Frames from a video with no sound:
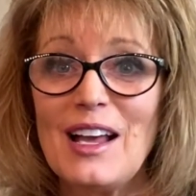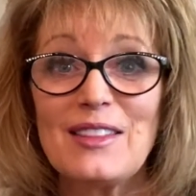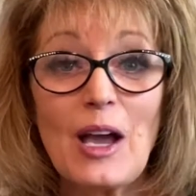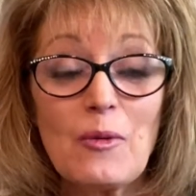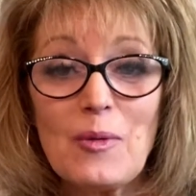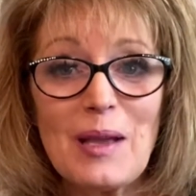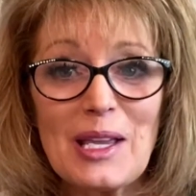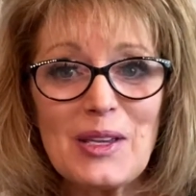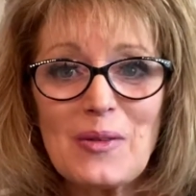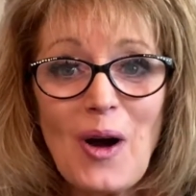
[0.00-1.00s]
that will
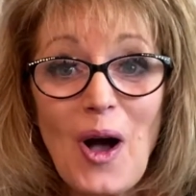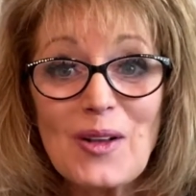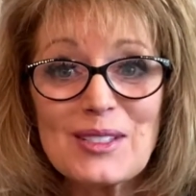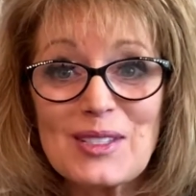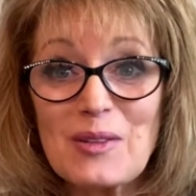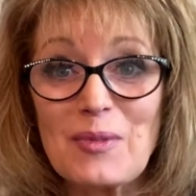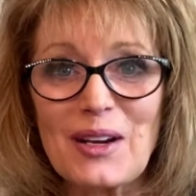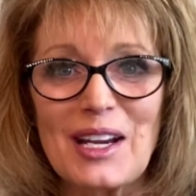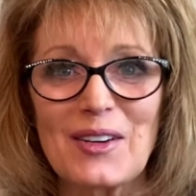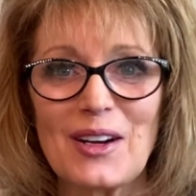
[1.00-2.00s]
make you all
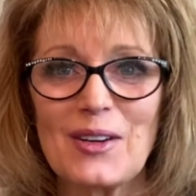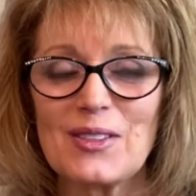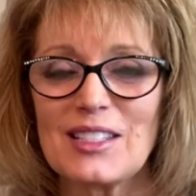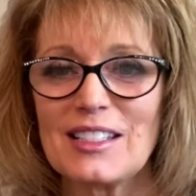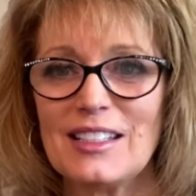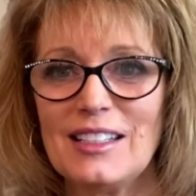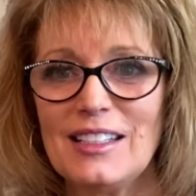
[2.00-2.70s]
superheroes.